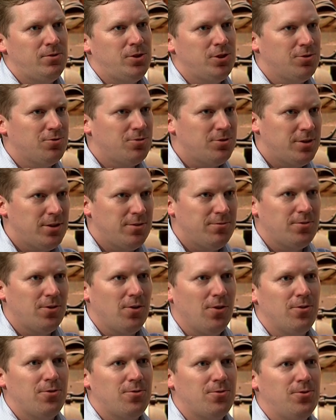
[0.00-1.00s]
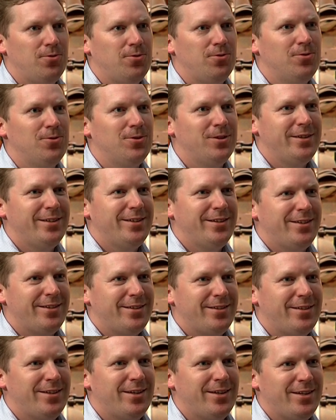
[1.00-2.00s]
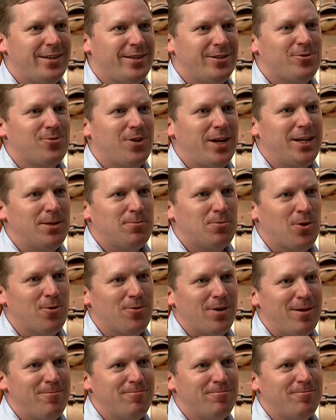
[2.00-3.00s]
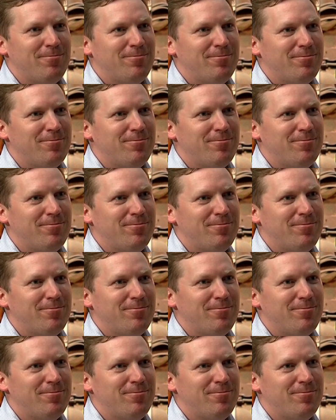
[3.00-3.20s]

children have gone through the training program.